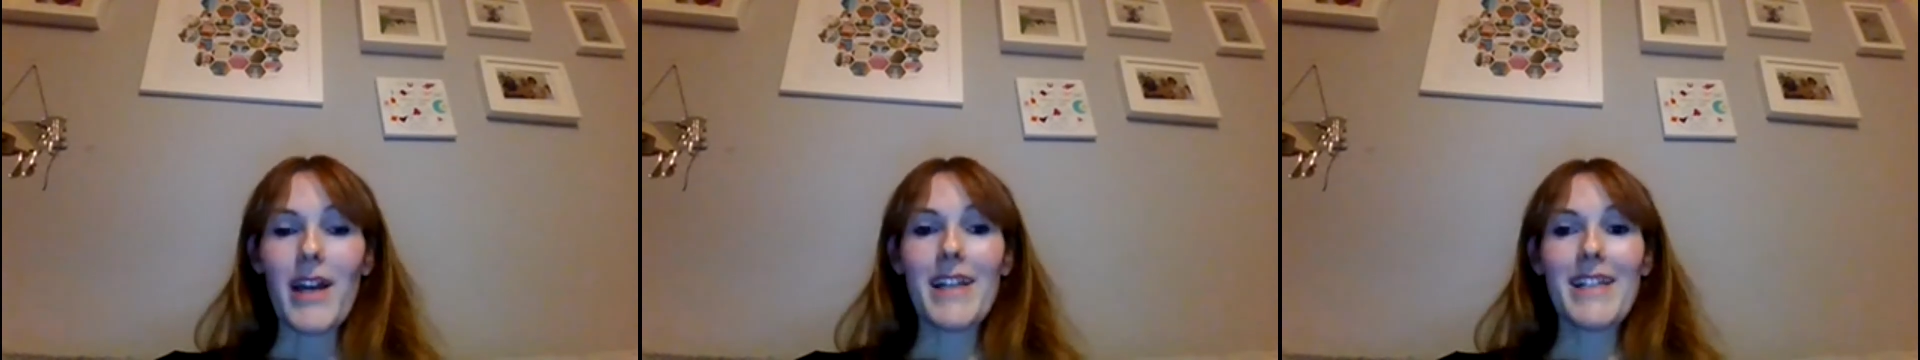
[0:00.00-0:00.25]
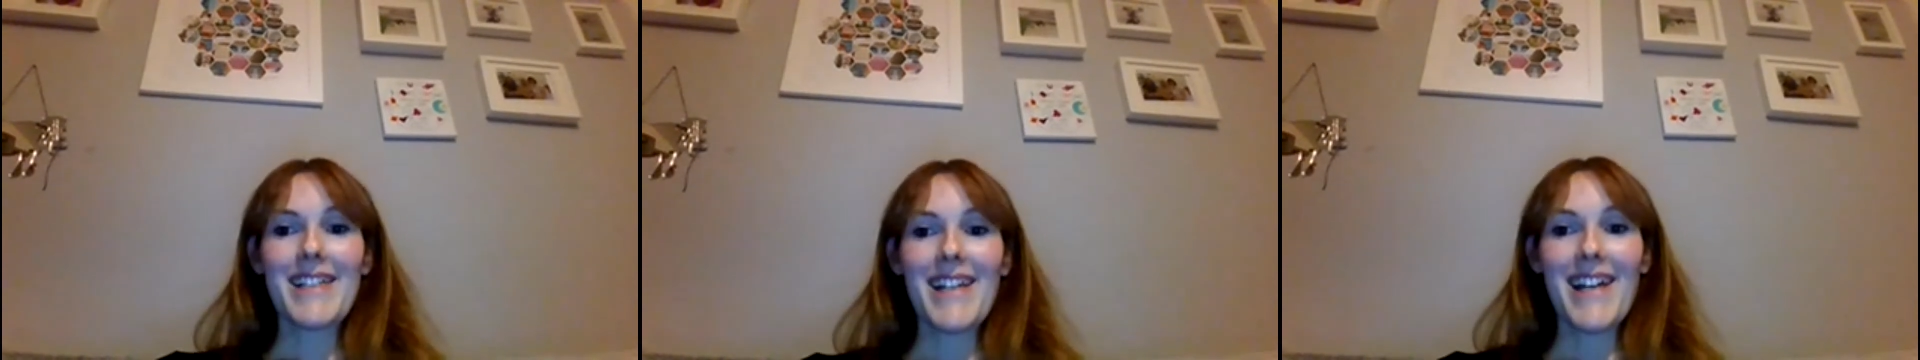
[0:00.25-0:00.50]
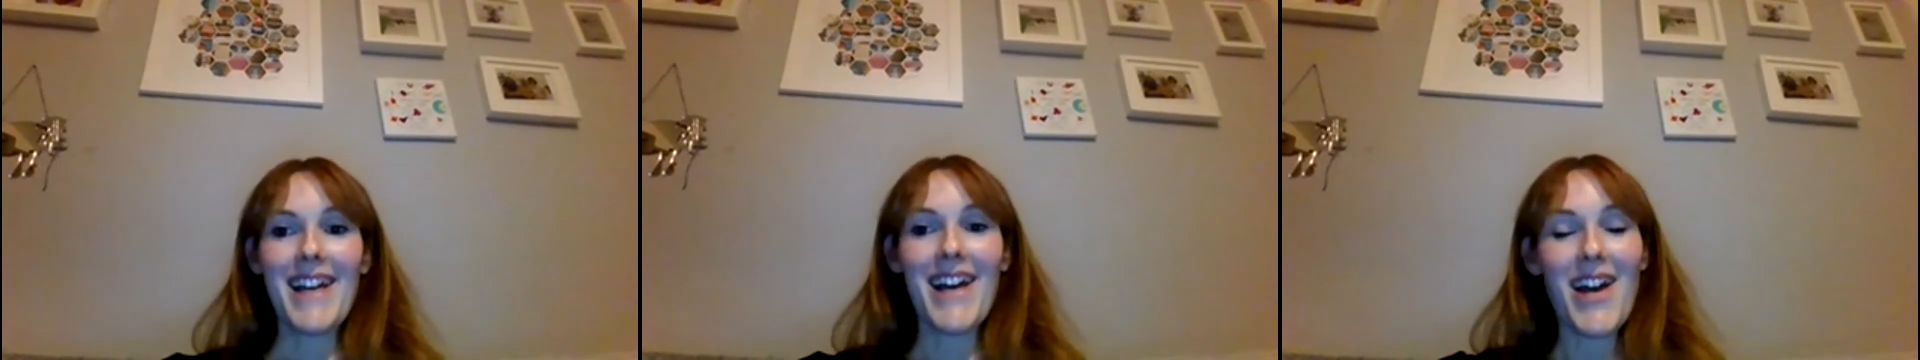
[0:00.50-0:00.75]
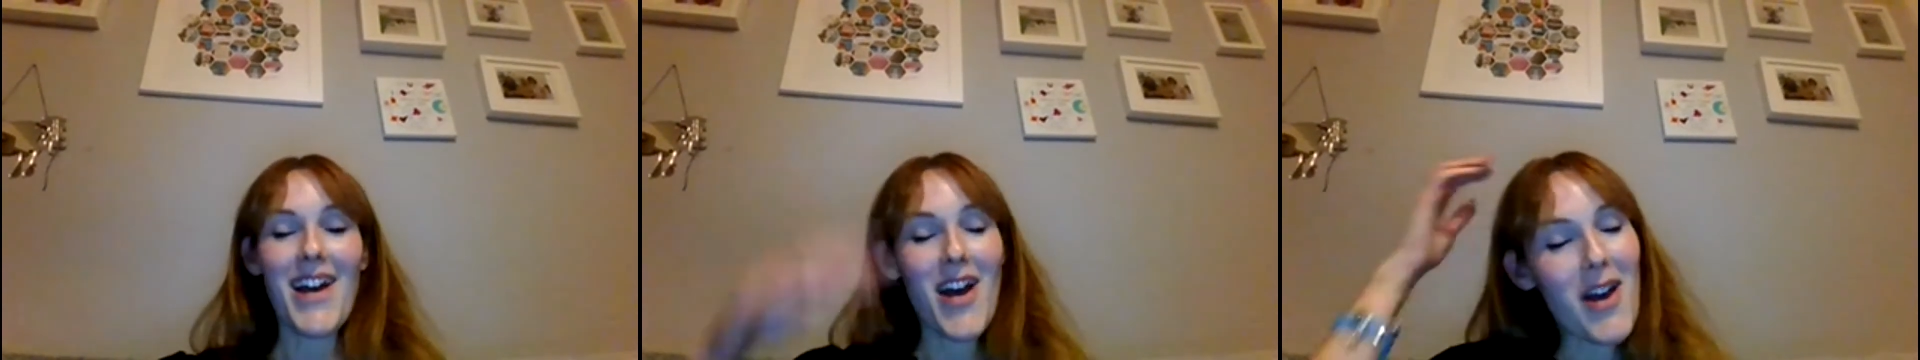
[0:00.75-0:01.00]
Okay.
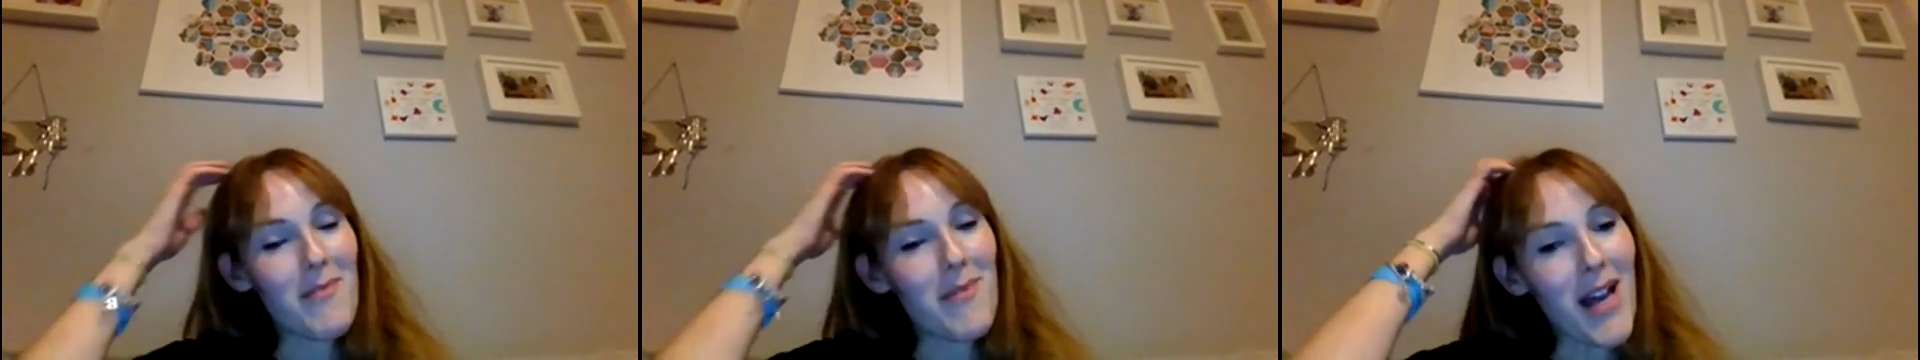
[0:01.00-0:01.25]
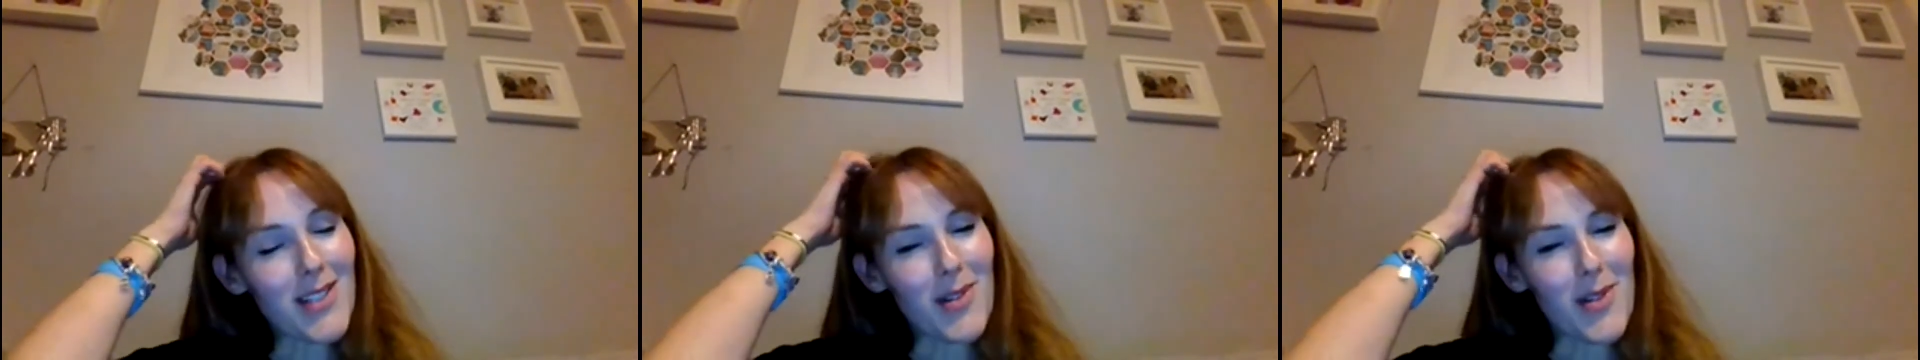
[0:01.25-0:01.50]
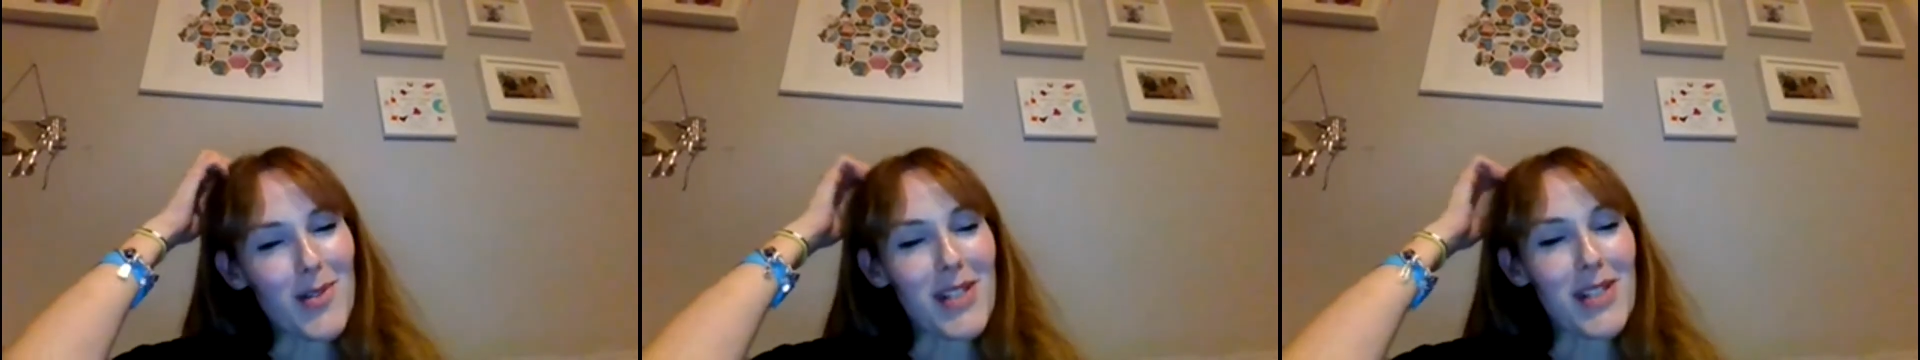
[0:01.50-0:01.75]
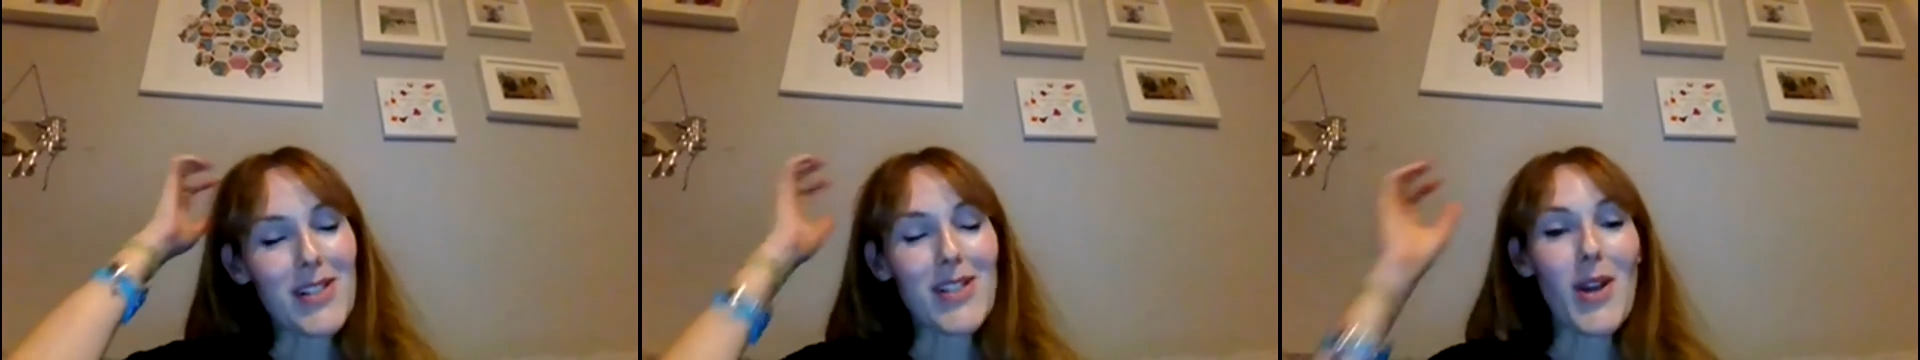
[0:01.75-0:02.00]
I don't
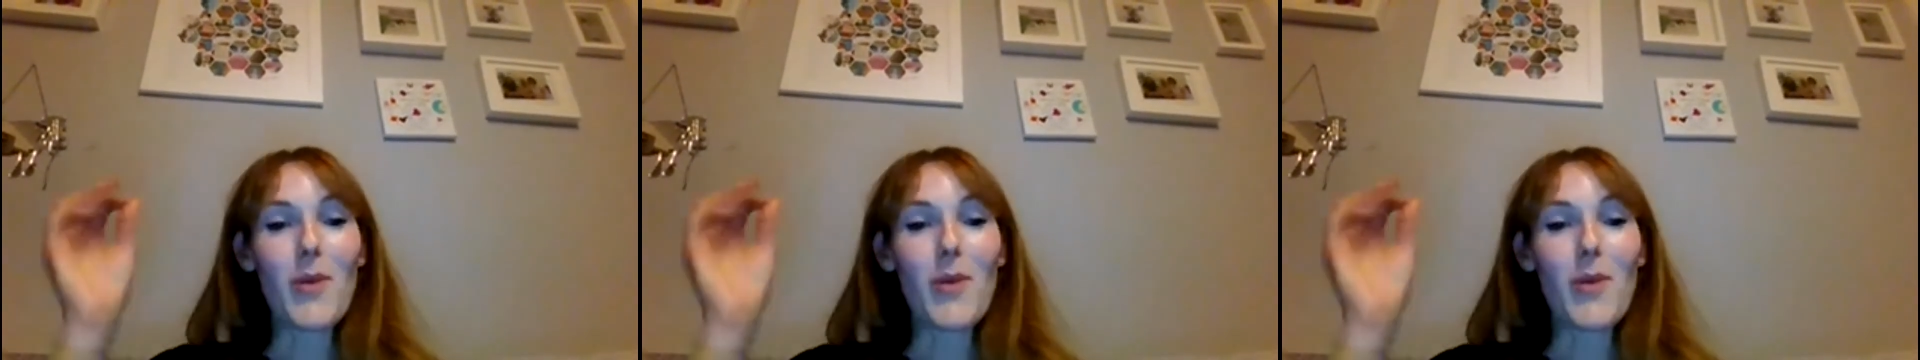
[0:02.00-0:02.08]
know what to say.